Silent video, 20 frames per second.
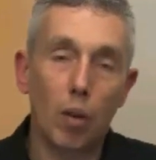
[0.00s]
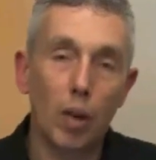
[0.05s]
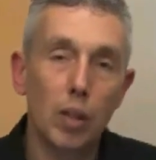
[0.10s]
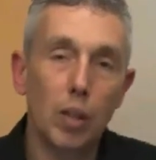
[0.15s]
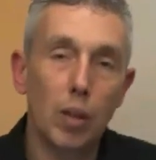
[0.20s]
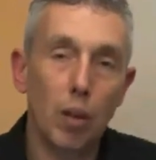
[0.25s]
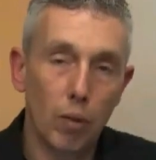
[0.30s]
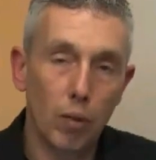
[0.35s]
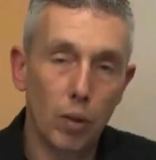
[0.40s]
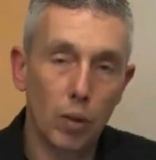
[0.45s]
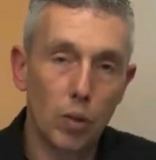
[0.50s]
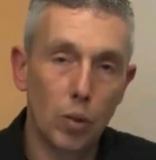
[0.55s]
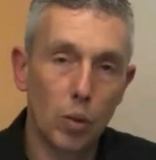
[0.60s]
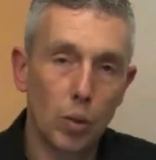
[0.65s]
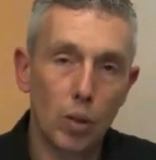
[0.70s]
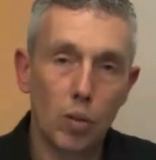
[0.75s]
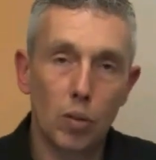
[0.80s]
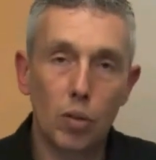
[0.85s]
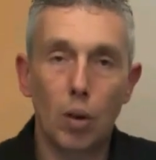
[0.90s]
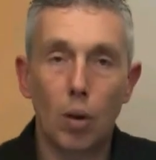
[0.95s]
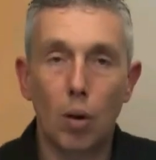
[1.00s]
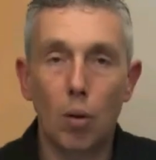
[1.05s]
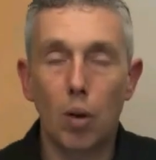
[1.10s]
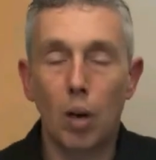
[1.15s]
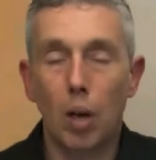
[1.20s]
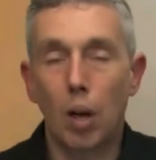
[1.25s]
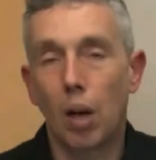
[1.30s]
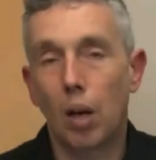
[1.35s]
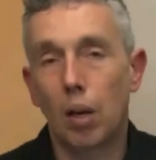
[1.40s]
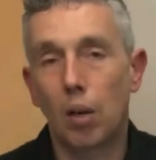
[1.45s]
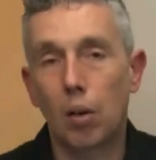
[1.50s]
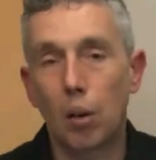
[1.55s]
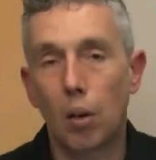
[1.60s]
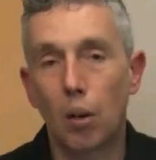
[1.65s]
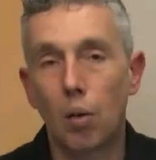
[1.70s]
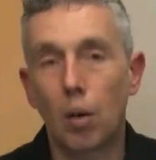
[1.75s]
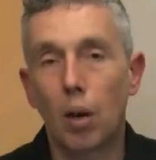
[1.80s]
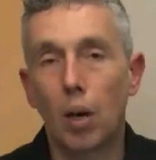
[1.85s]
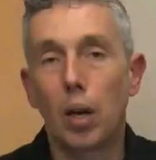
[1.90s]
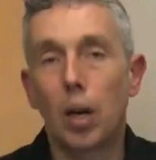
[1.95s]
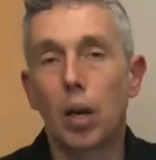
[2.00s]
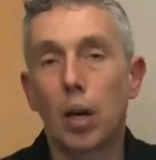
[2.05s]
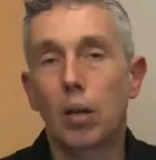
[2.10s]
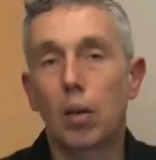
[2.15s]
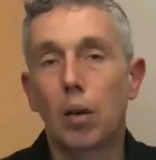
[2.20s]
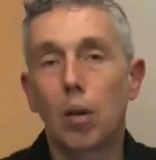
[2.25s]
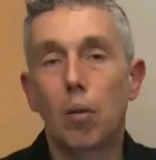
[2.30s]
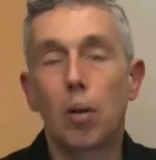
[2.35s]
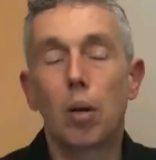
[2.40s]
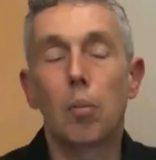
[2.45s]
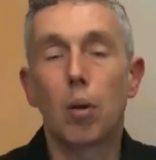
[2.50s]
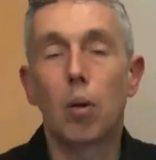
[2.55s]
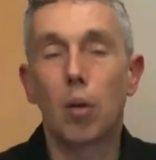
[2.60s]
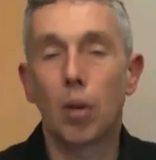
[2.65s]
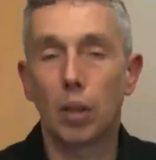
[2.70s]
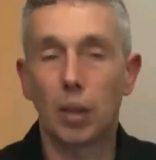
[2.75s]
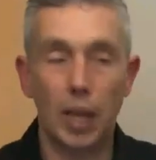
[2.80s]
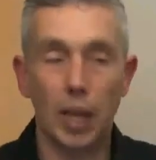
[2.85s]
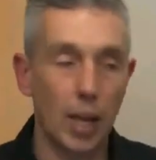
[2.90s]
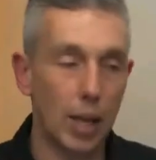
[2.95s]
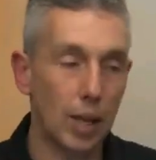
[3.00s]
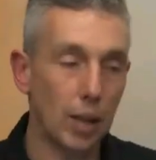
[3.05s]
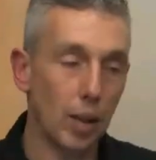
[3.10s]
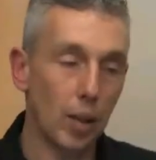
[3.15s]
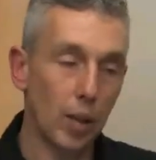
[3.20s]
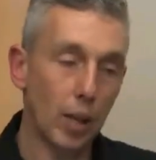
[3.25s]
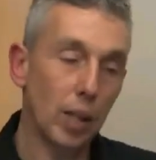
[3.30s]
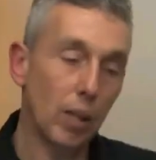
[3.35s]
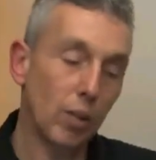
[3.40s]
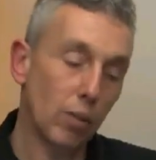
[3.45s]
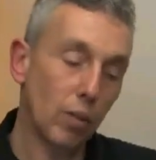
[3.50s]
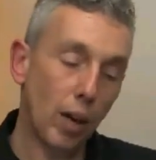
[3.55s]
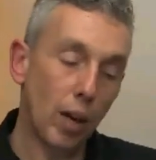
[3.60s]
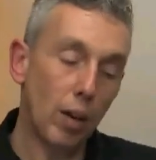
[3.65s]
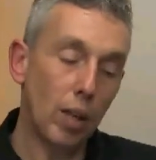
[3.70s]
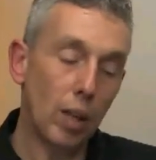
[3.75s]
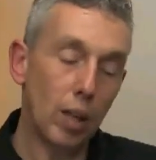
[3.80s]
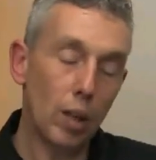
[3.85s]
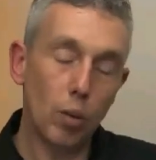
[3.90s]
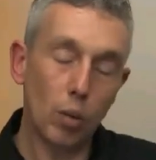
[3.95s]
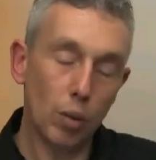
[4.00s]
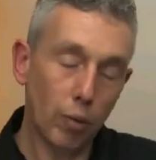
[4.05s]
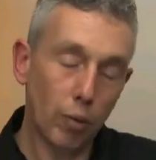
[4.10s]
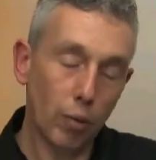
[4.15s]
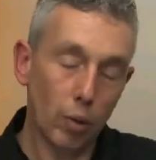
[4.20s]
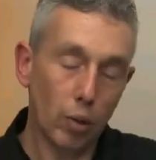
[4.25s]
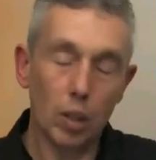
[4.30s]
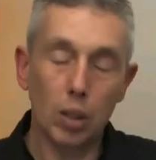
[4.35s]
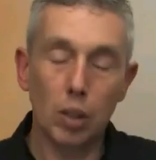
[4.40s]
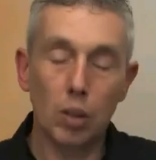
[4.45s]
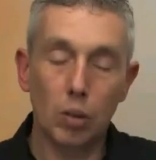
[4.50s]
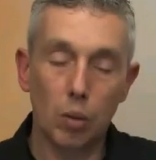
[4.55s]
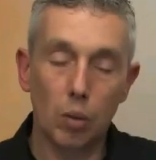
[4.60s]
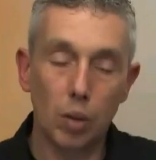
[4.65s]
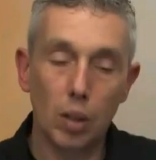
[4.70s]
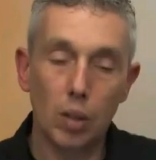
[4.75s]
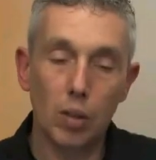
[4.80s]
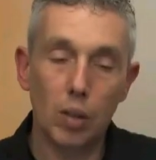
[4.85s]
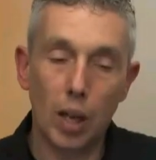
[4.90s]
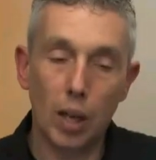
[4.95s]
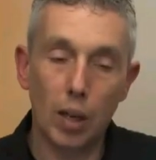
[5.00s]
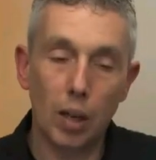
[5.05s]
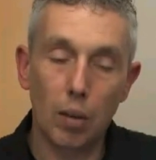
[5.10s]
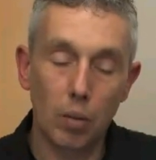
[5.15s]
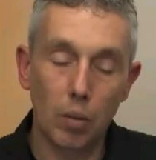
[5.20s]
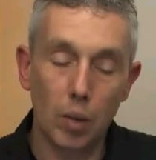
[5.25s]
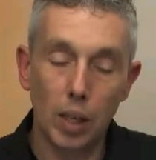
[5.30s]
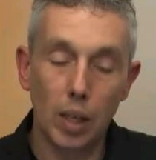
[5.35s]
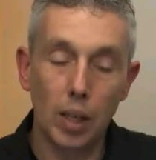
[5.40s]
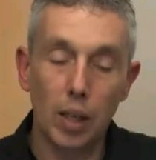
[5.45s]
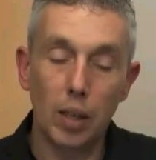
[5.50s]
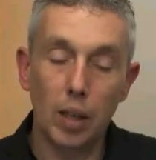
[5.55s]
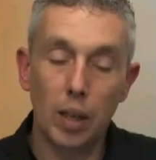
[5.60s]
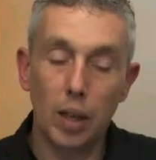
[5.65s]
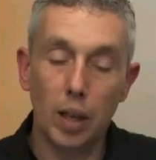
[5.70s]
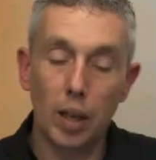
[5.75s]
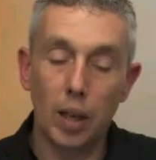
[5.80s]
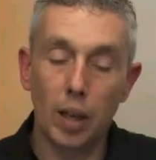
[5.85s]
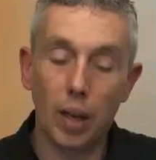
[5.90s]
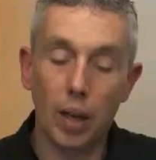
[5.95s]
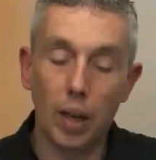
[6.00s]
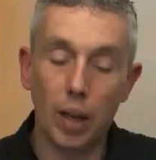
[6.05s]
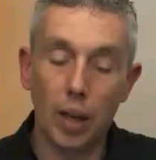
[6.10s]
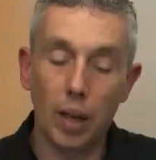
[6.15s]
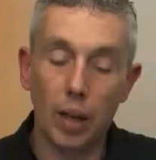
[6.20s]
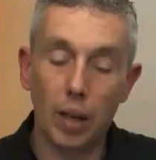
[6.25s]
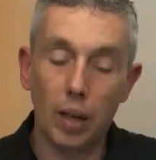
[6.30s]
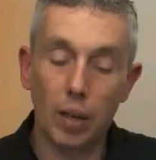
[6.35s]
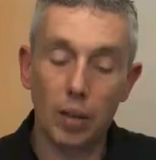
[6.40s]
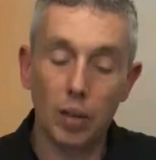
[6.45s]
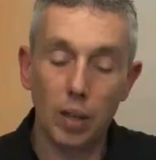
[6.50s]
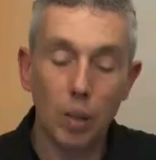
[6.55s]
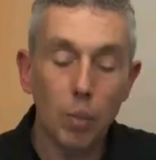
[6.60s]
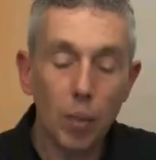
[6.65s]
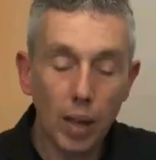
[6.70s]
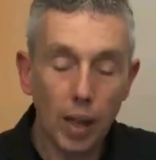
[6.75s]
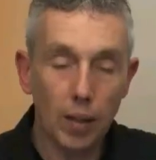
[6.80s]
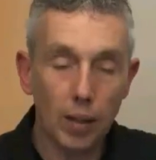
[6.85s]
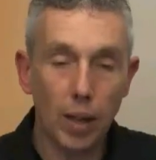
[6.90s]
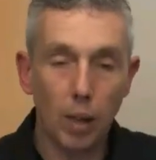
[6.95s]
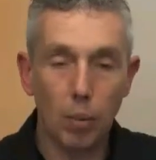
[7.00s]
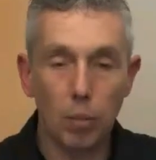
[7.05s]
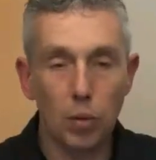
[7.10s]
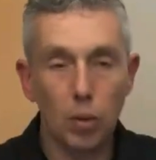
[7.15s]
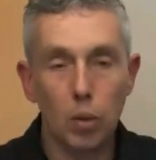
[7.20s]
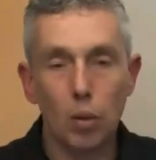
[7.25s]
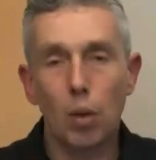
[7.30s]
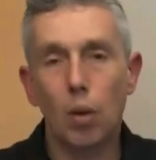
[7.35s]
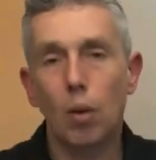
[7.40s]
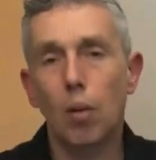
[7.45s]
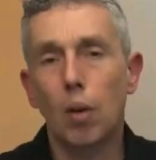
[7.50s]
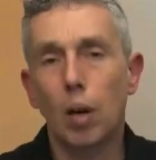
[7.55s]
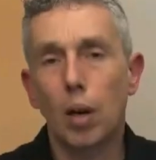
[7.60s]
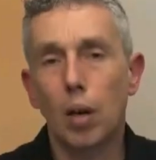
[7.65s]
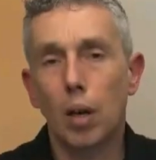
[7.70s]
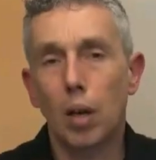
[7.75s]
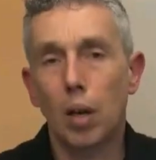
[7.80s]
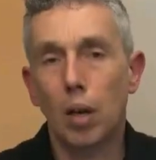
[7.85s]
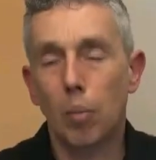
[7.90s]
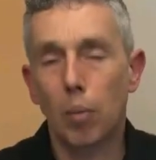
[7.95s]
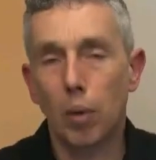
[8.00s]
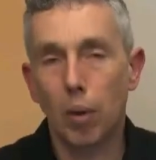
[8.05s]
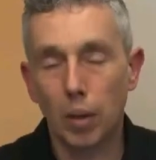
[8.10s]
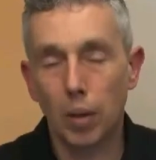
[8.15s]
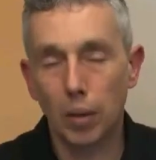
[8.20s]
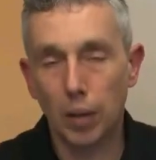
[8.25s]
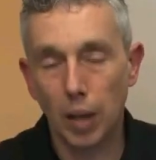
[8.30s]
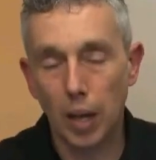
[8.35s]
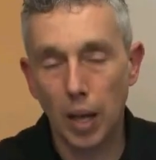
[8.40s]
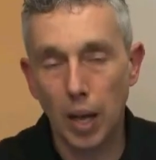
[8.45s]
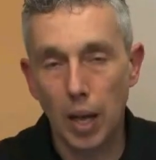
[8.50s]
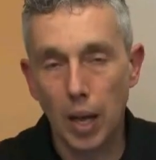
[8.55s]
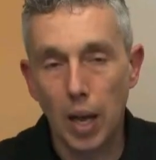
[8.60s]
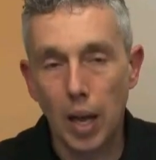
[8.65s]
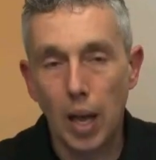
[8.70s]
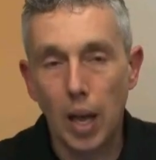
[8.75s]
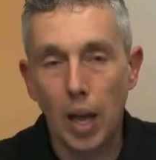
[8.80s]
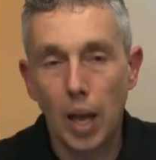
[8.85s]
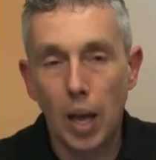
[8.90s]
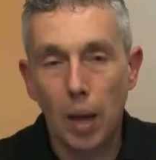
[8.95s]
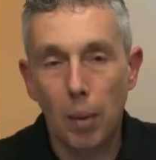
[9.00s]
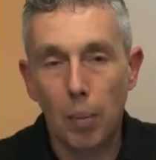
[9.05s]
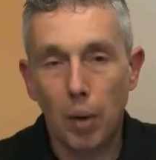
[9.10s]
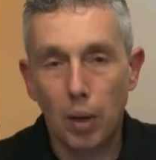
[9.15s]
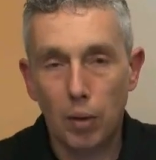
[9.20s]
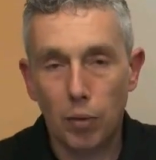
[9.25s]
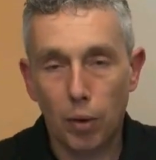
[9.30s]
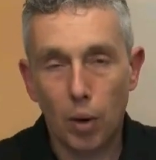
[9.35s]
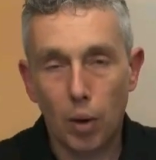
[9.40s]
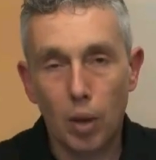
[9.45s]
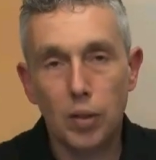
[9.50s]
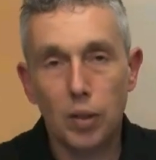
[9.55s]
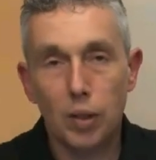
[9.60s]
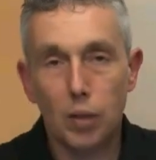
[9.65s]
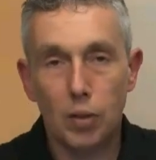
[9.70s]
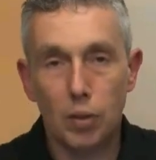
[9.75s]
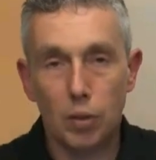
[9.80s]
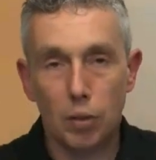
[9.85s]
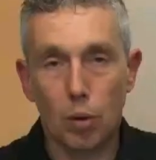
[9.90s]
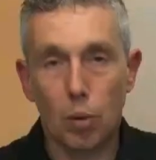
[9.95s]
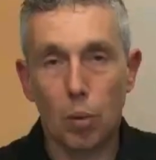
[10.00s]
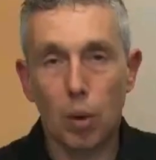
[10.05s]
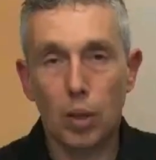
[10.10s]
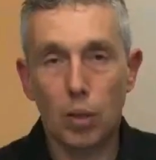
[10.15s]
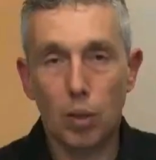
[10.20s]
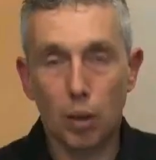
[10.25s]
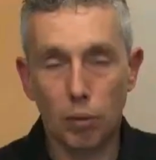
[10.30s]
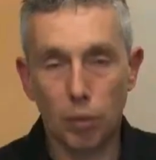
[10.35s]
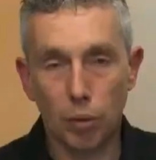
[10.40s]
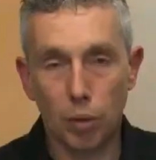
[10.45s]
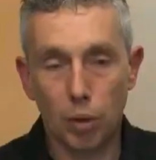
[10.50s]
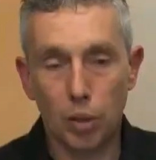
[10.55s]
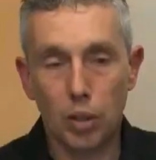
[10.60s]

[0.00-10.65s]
the majority of our students go abroad, and I think it's very good for the students, and I really stimulate them to go abroad. But for us, it's quite